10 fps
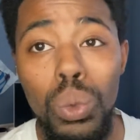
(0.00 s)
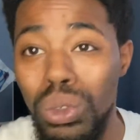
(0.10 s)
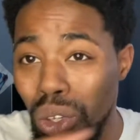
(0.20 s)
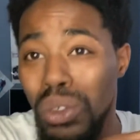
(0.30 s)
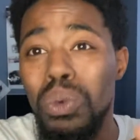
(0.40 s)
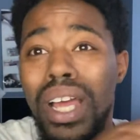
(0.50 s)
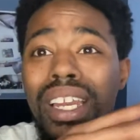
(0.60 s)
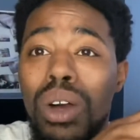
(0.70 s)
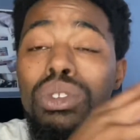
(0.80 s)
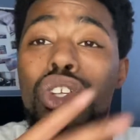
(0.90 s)
Look, you knock
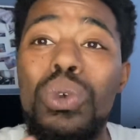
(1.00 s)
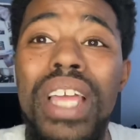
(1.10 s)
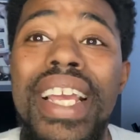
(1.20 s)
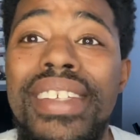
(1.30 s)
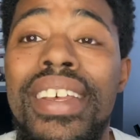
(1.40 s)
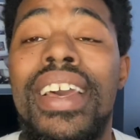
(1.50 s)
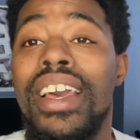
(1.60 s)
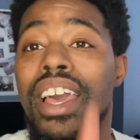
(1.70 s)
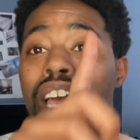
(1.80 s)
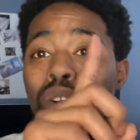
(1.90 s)
out 2 things
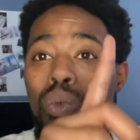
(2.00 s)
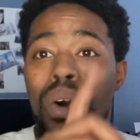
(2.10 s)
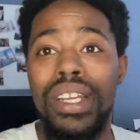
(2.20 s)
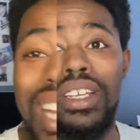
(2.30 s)
in one.